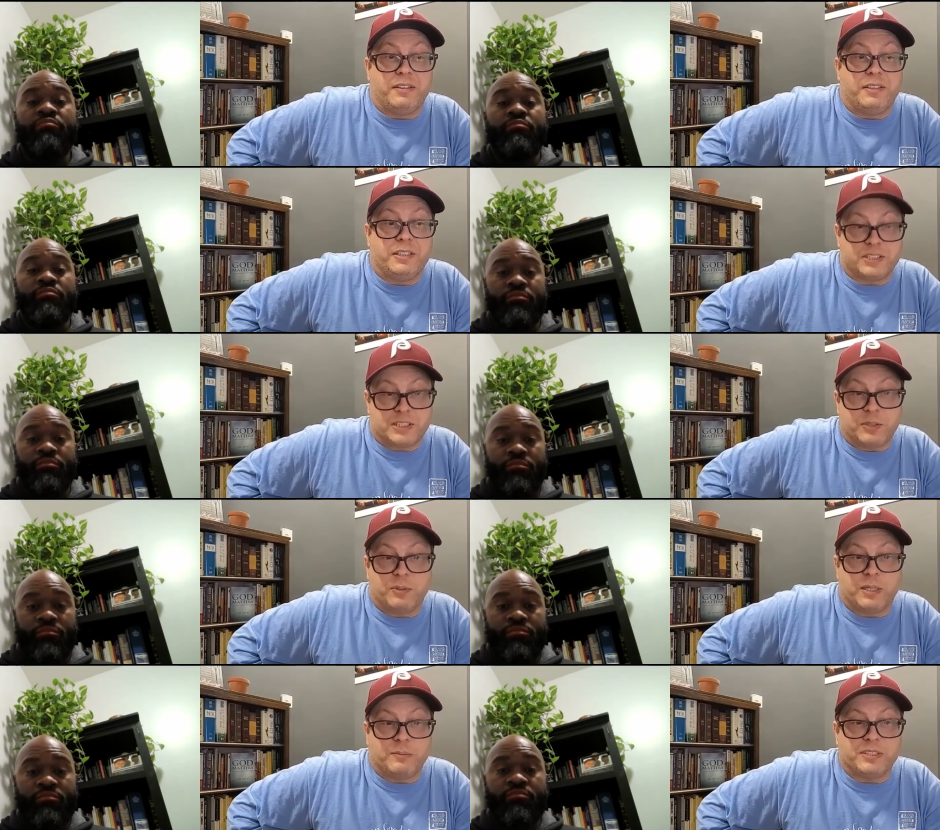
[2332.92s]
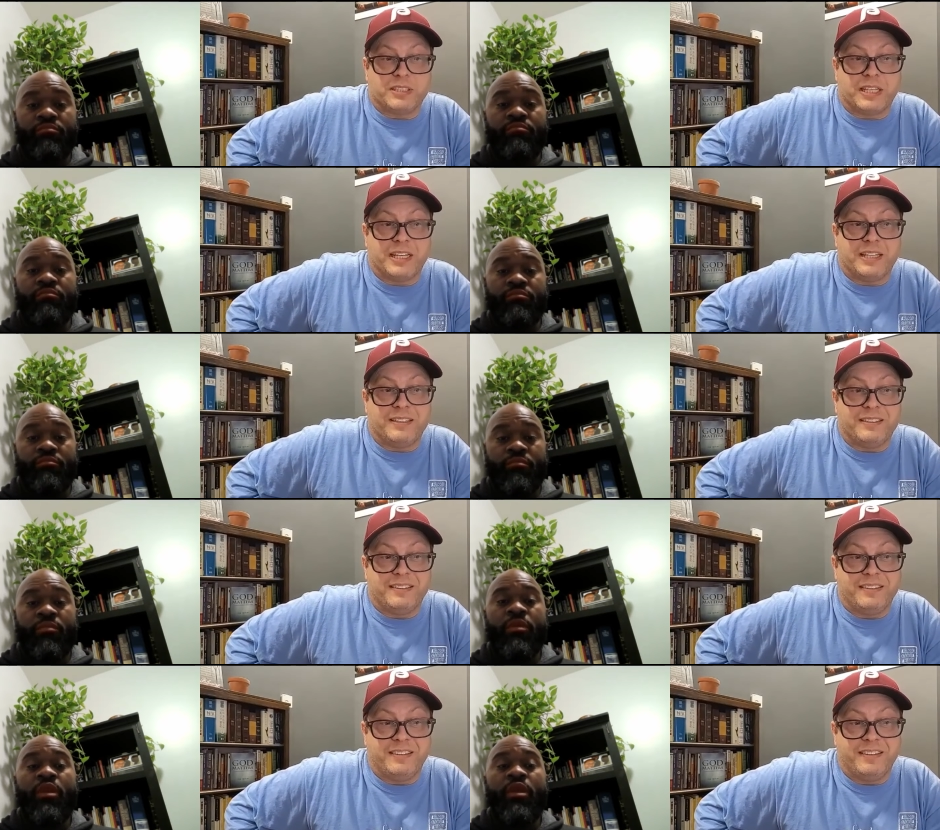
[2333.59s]
Speaker 1: You see what I'm
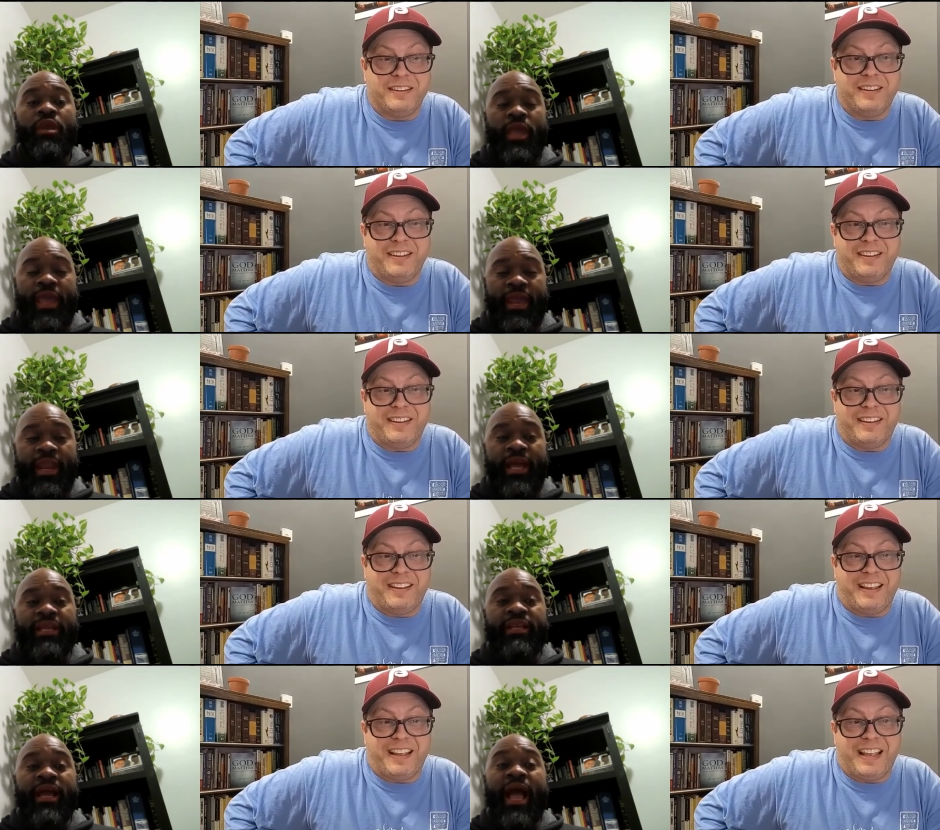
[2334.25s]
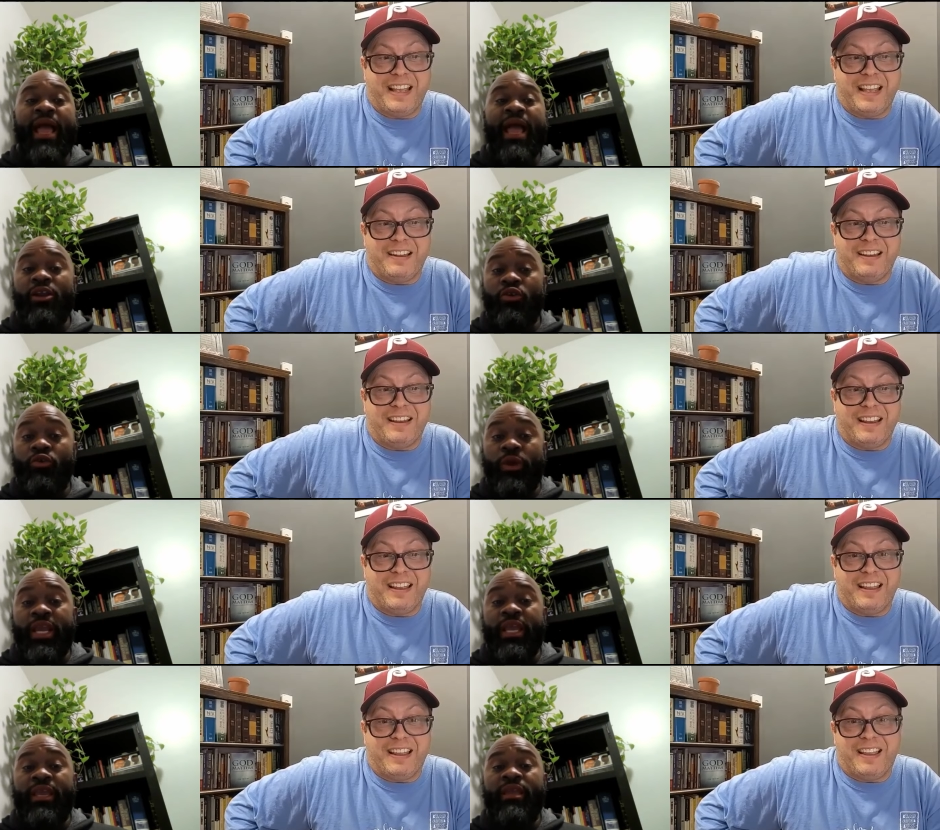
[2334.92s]
saying?
Speaker 2: And I
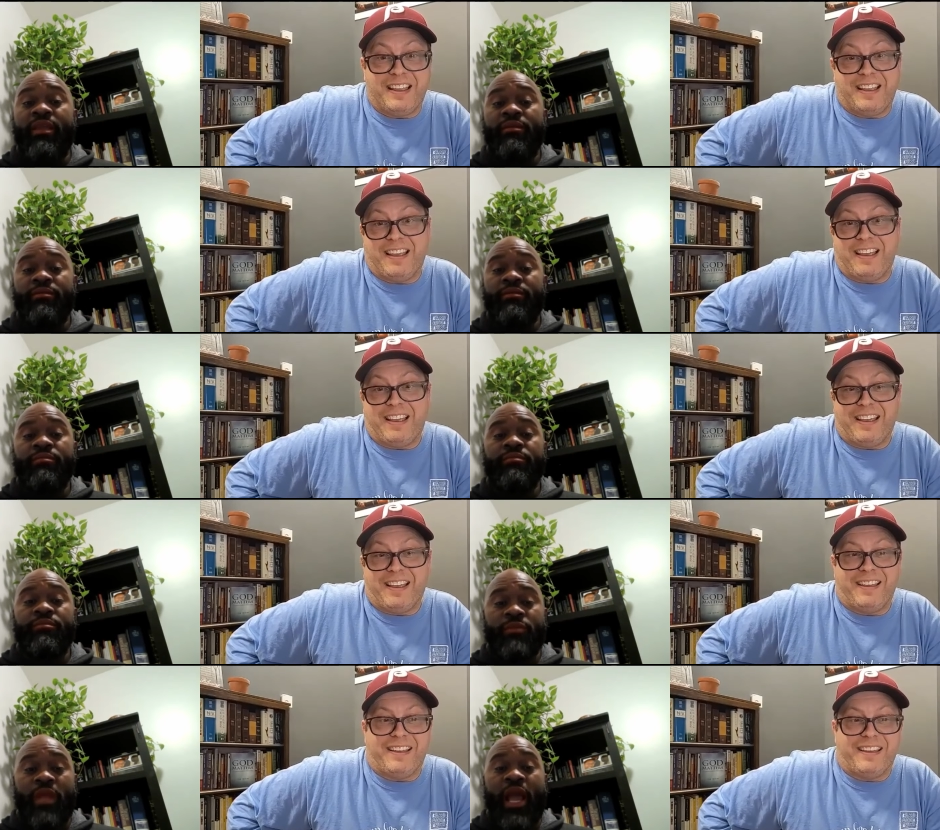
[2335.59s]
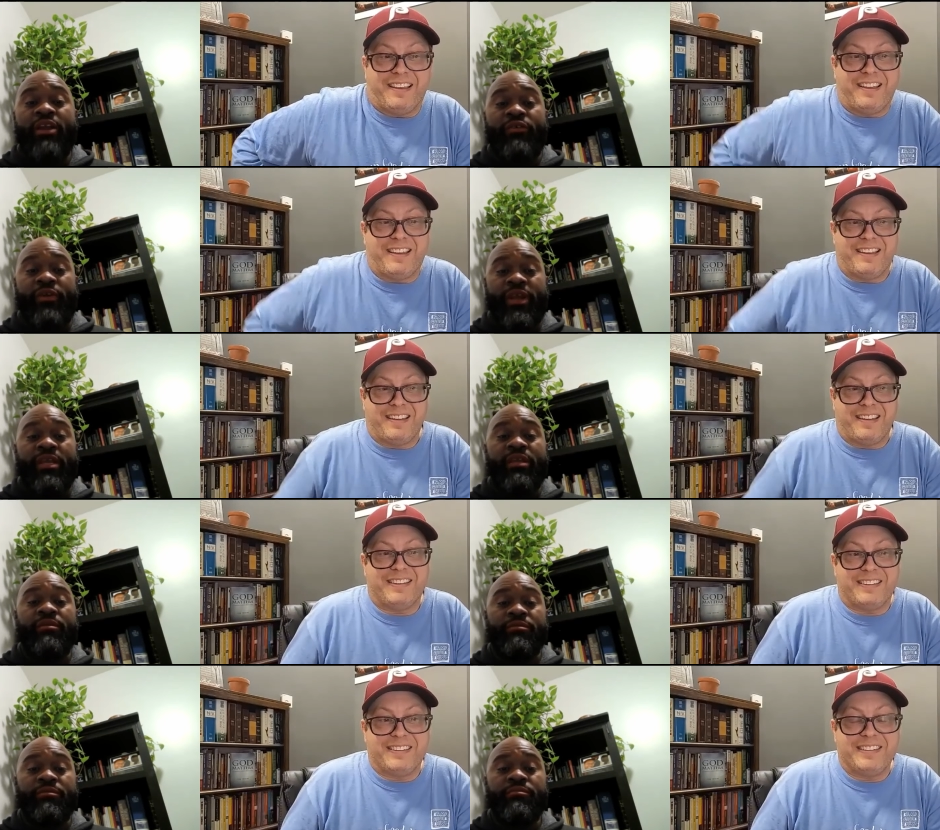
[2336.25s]
agree. I agree.
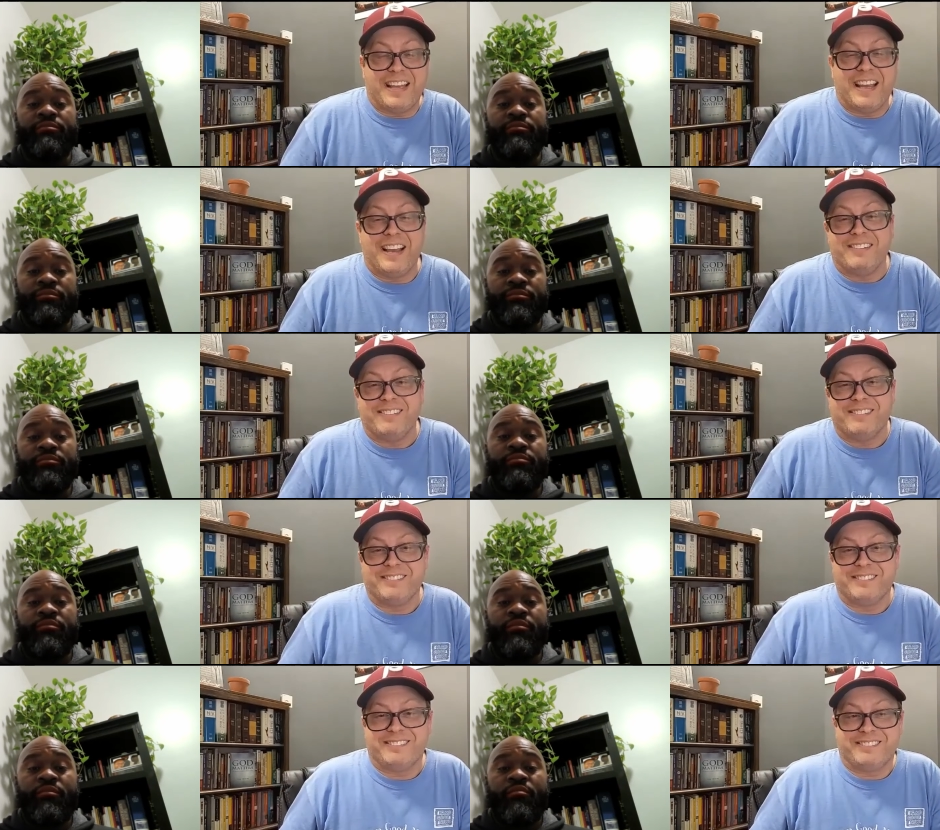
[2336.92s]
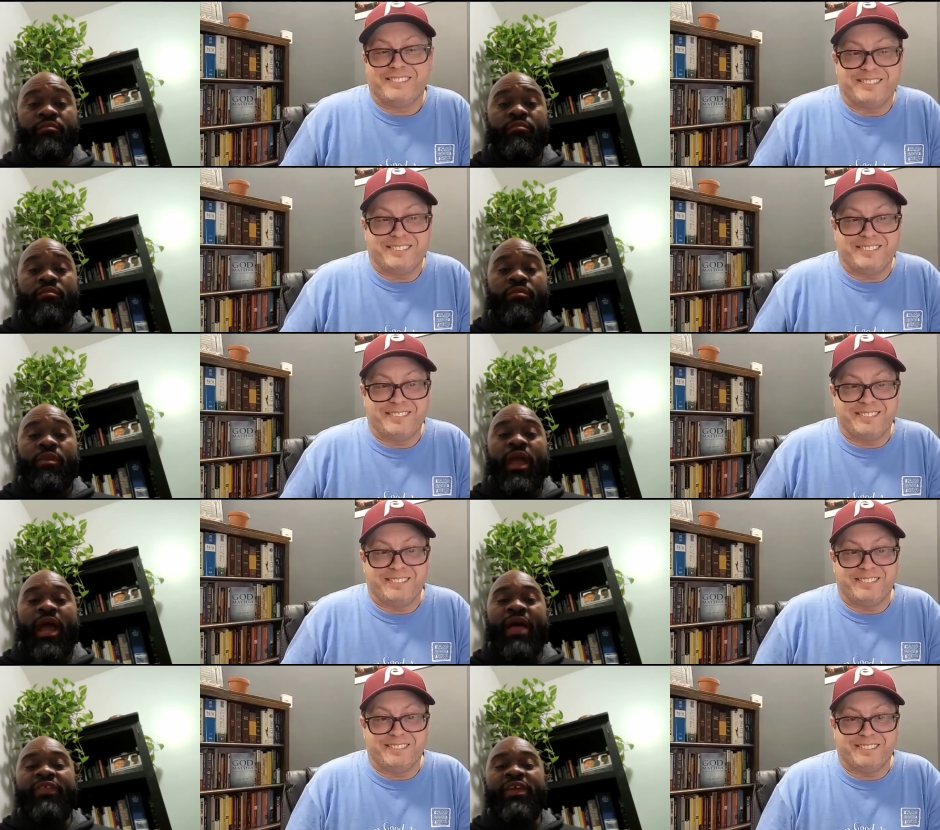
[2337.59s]
Speaker 1: Yeah.
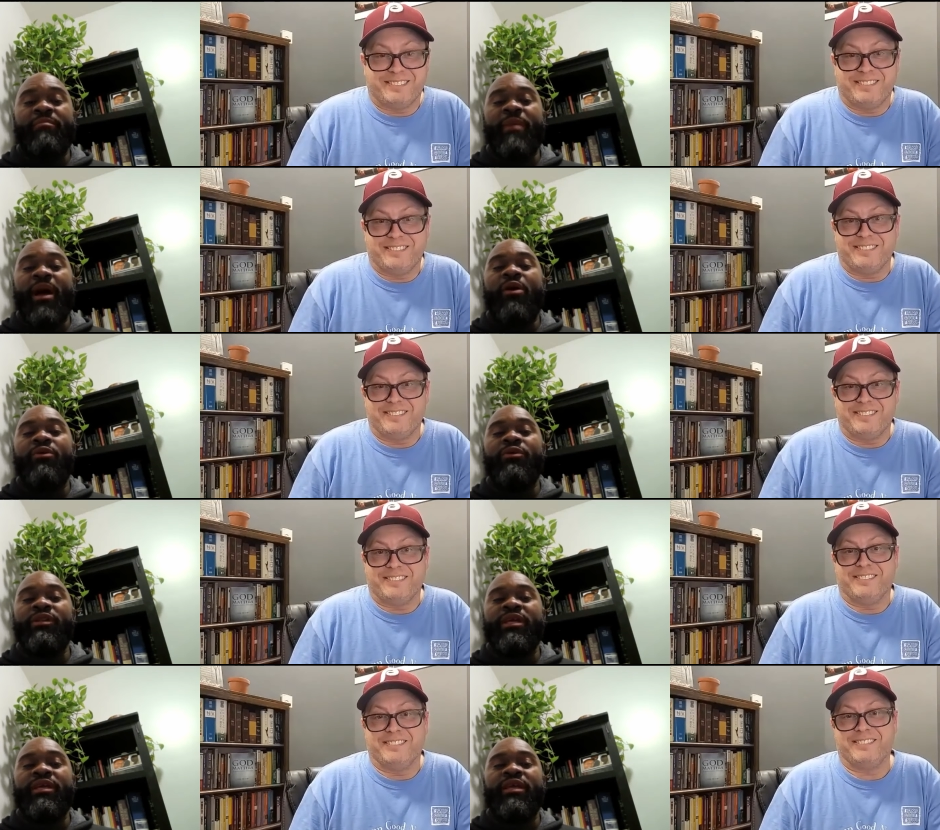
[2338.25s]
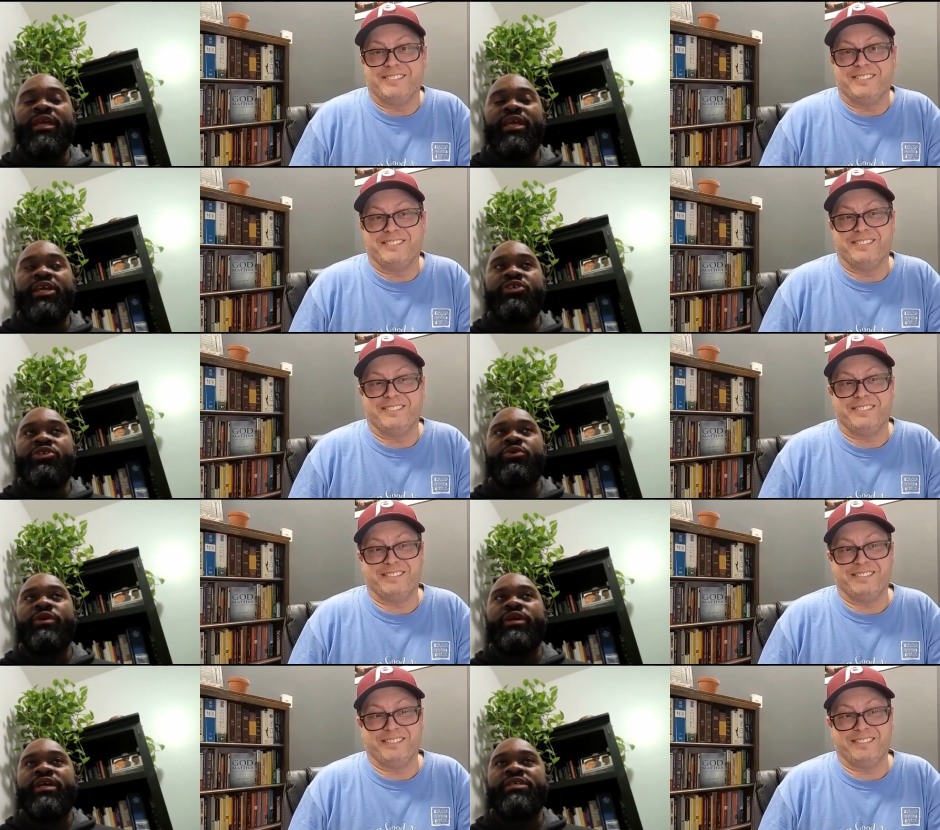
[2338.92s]
Speaker 2: I think my only
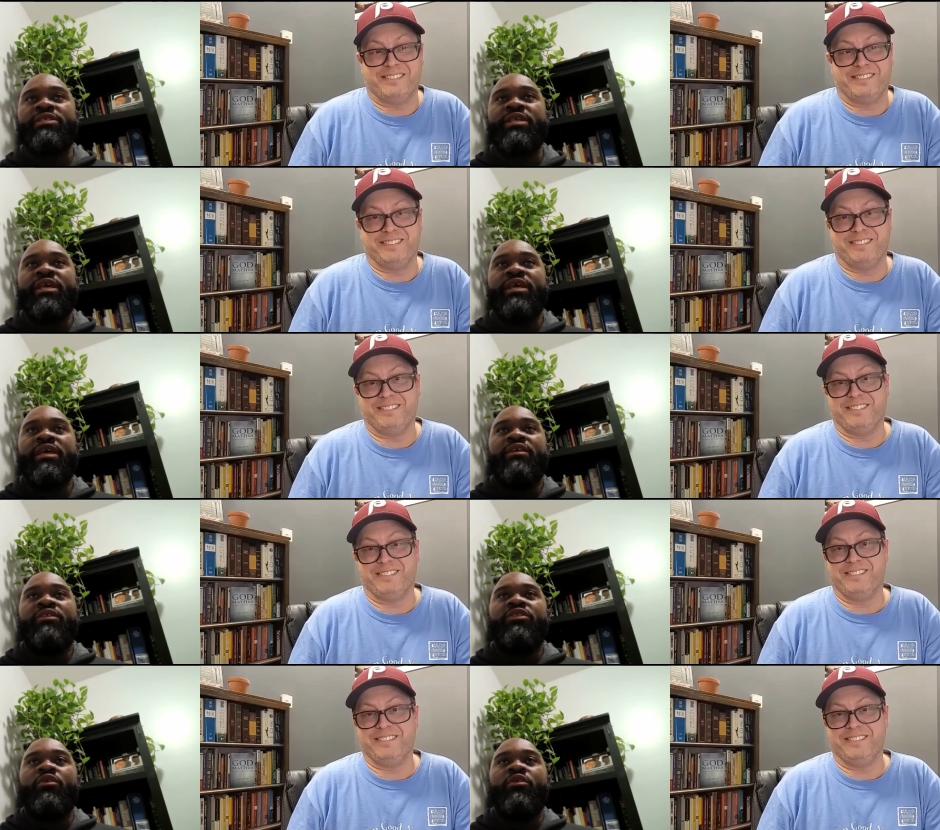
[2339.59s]
issue is the